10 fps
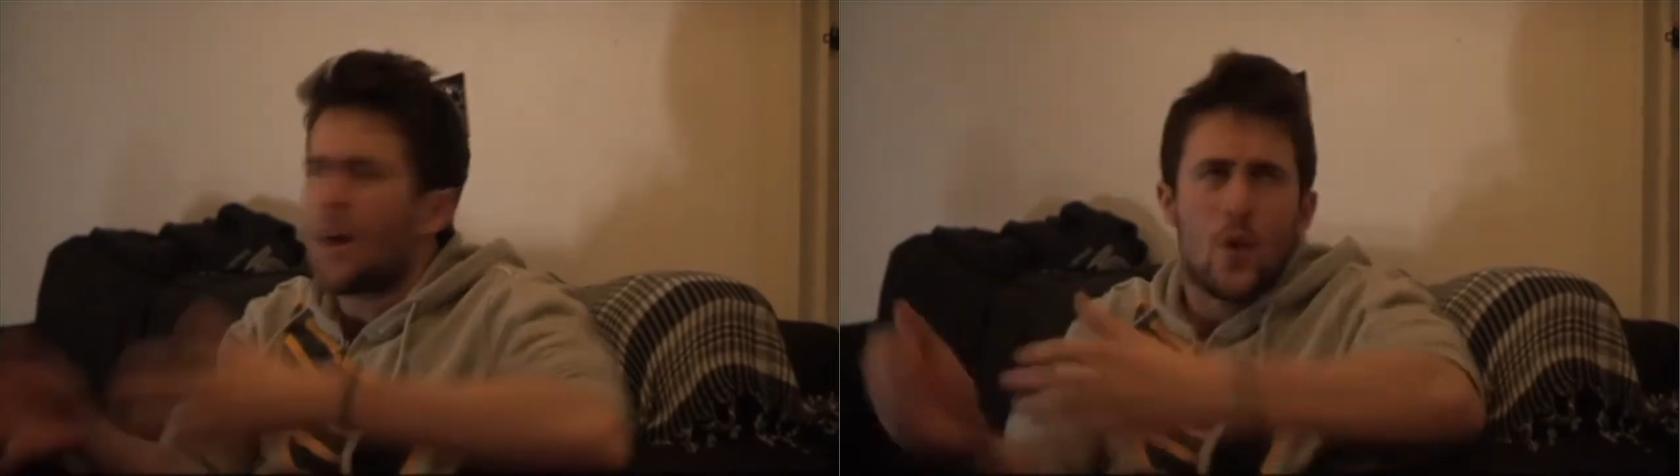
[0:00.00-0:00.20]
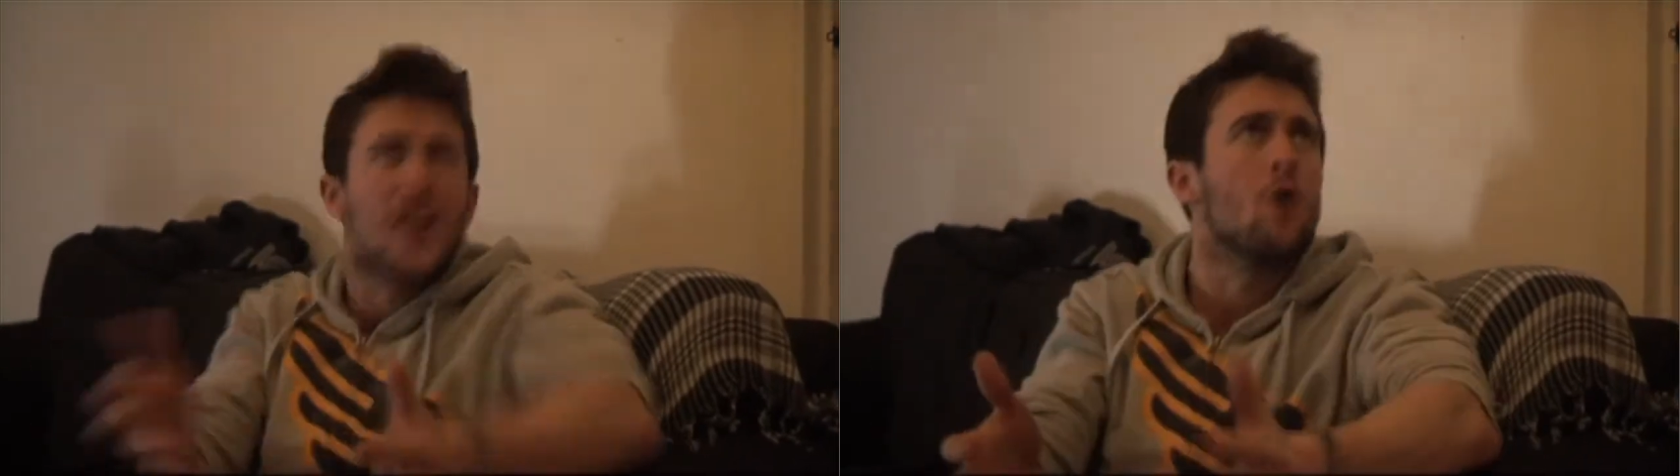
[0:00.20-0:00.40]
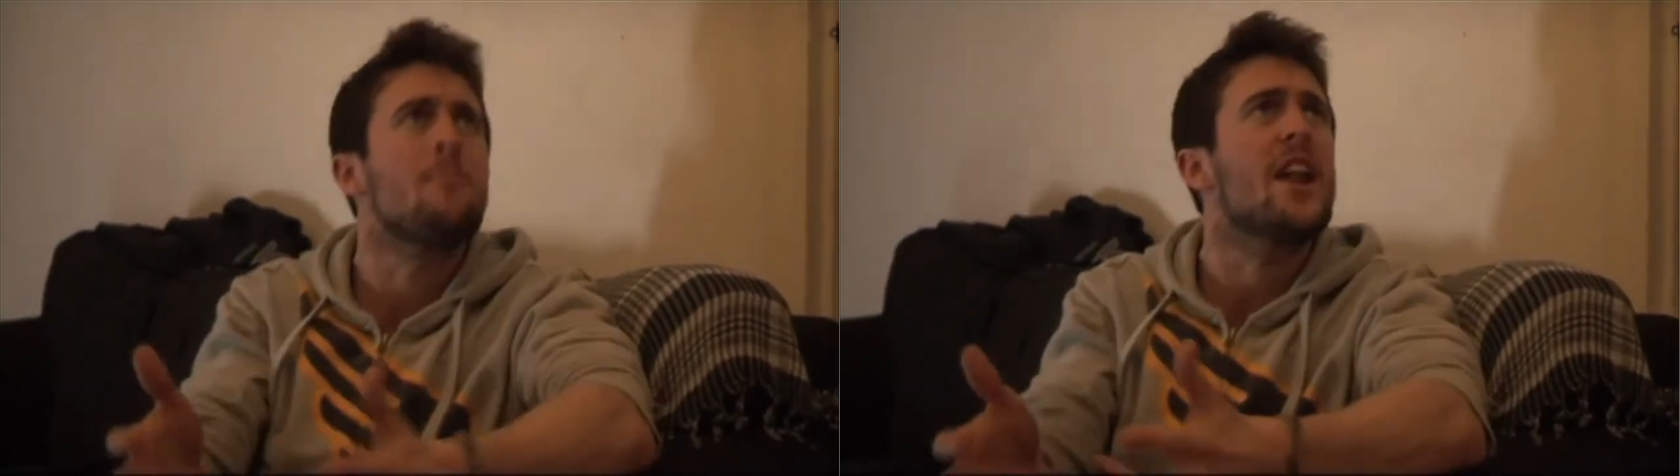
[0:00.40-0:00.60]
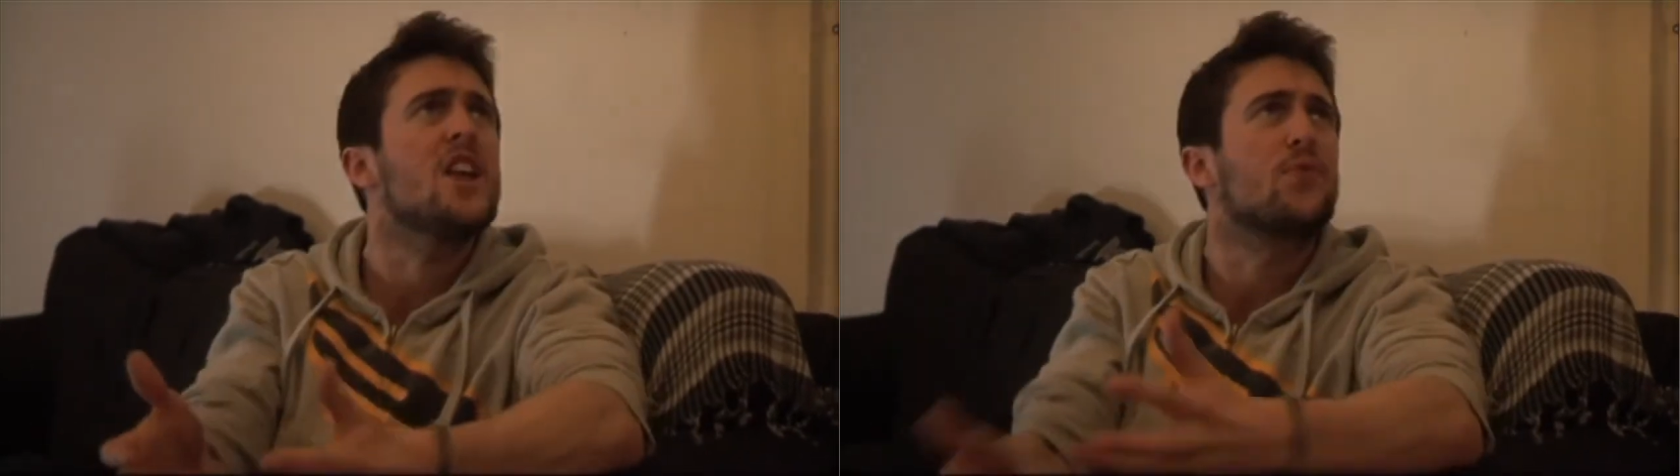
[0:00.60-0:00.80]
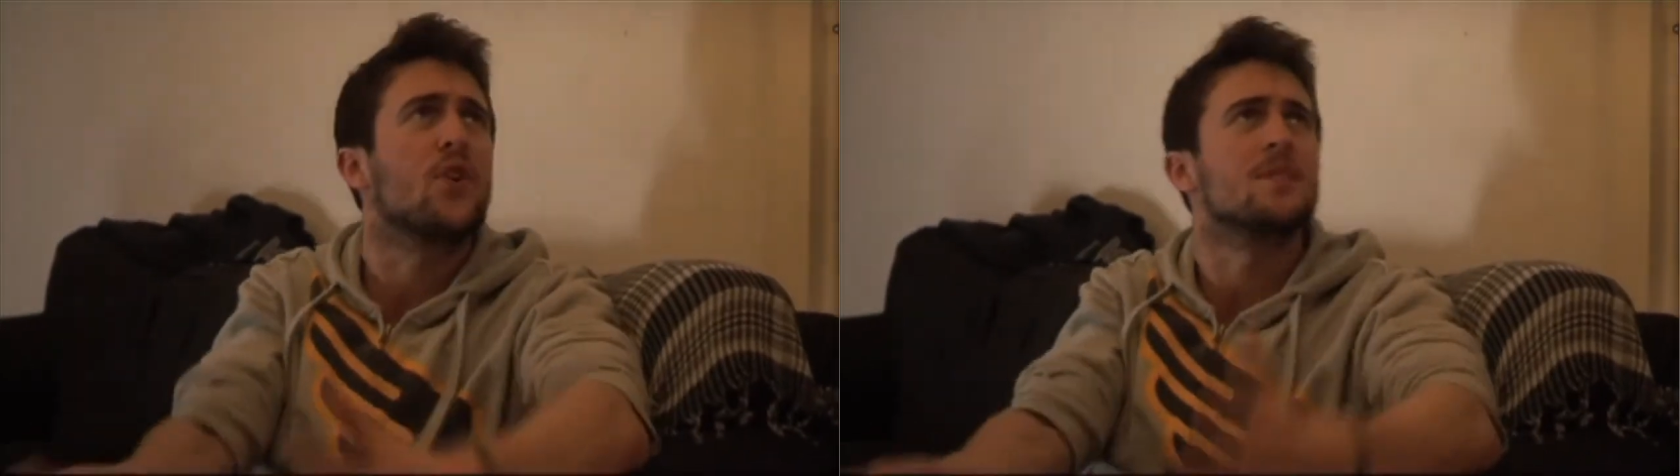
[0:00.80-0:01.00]
a bit of real
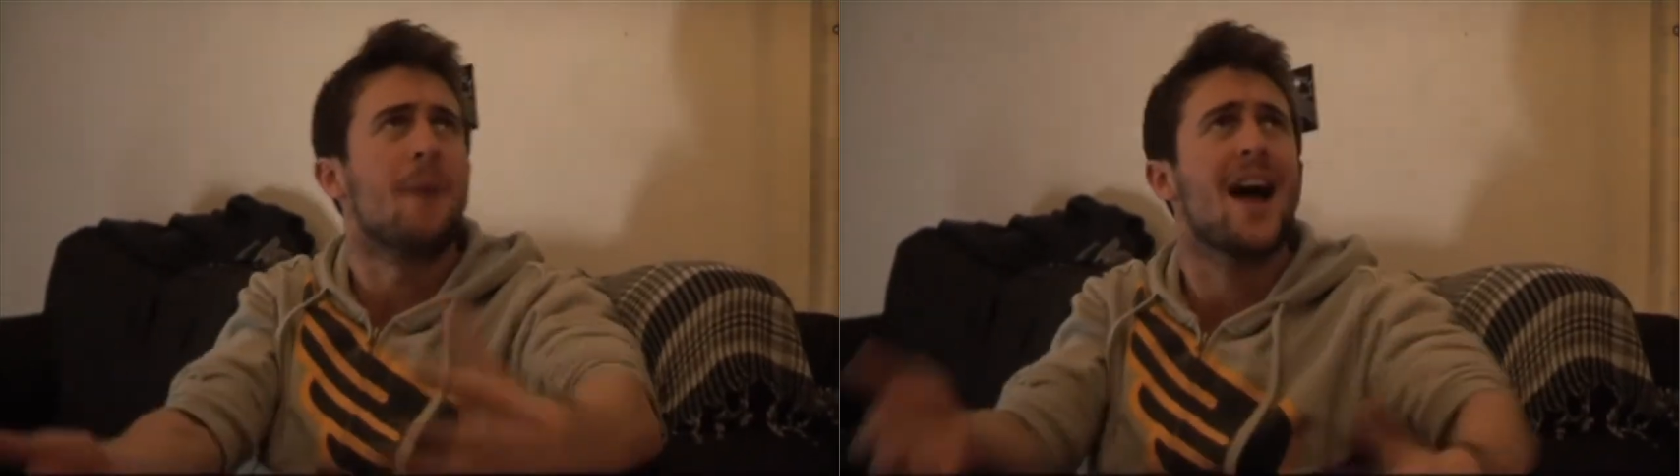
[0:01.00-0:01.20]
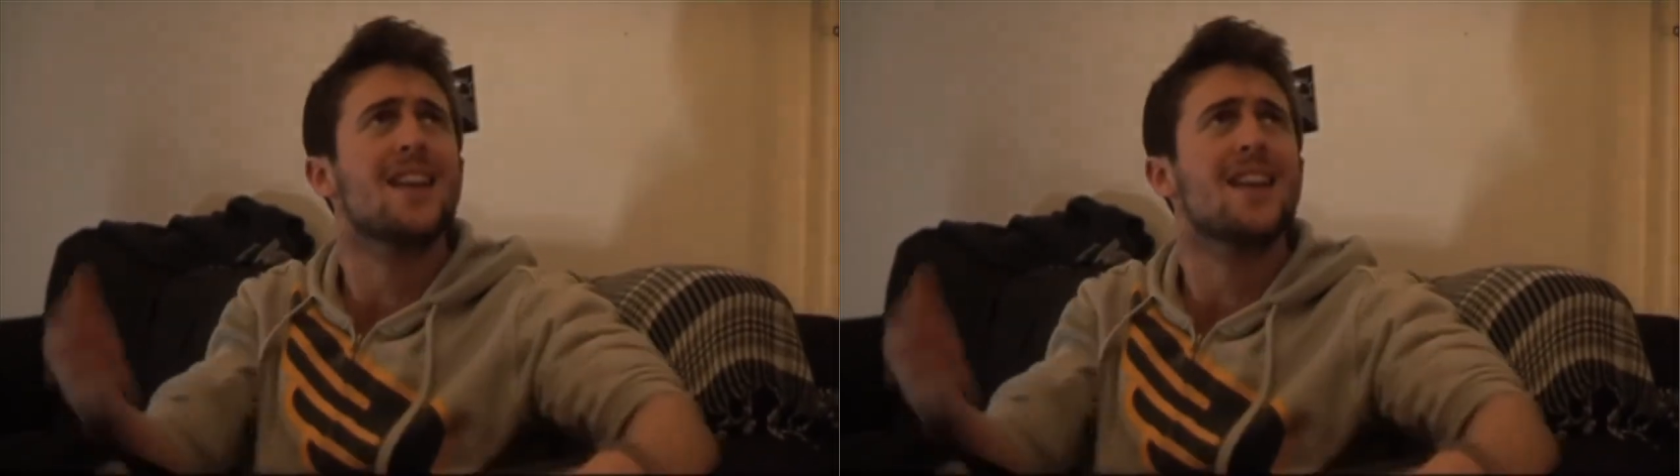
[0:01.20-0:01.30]
money for us,